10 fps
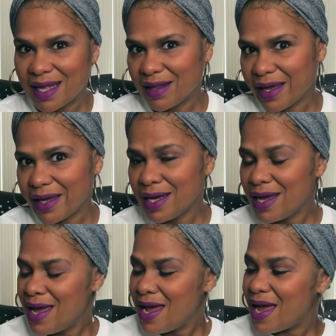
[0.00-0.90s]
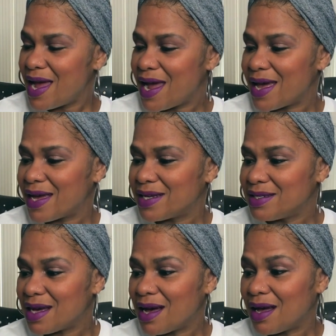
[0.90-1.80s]
L A,
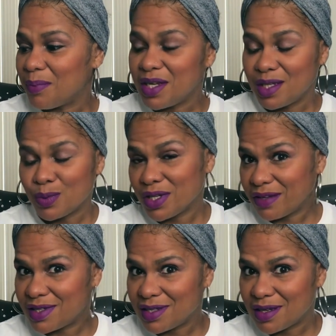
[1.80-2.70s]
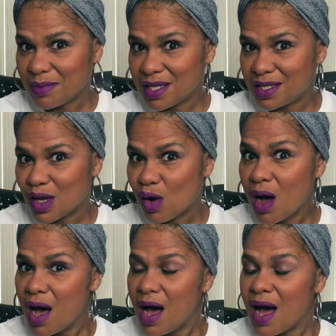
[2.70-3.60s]
and um, these were gifted to me,
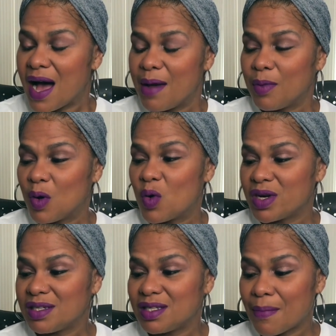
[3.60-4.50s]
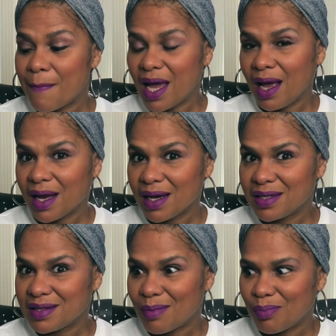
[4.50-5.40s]
so I'm going to make
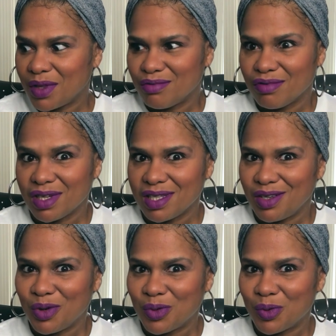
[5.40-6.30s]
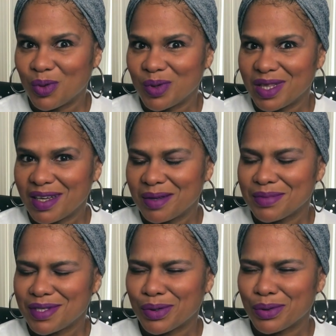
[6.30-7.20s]
something really cool with them,
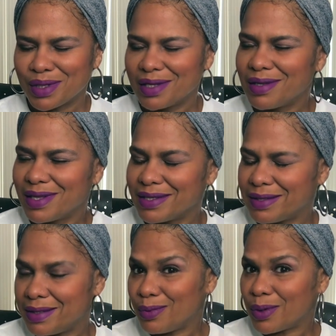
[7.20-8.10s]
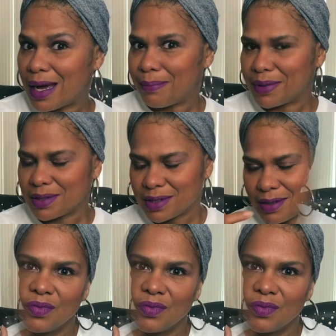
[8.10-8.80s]
so let's see what happens.